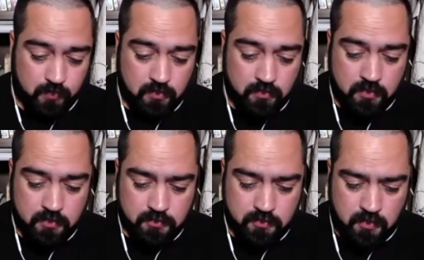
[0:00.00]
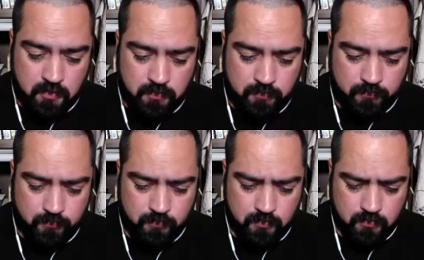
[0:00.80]
this um,
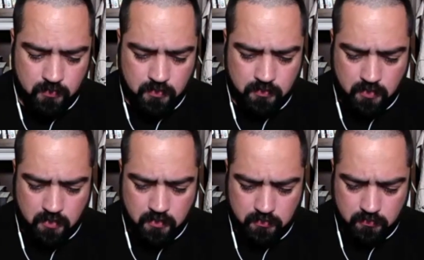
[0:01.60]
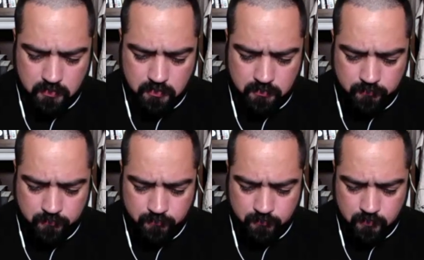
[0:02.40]
um, the art the
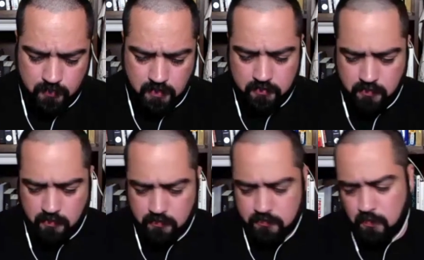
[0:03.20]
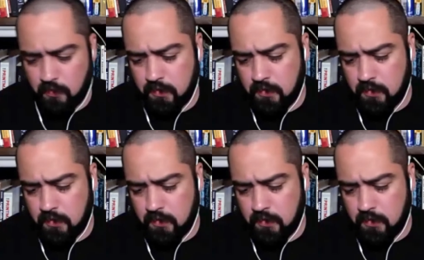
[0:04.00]
the guy is telling the story.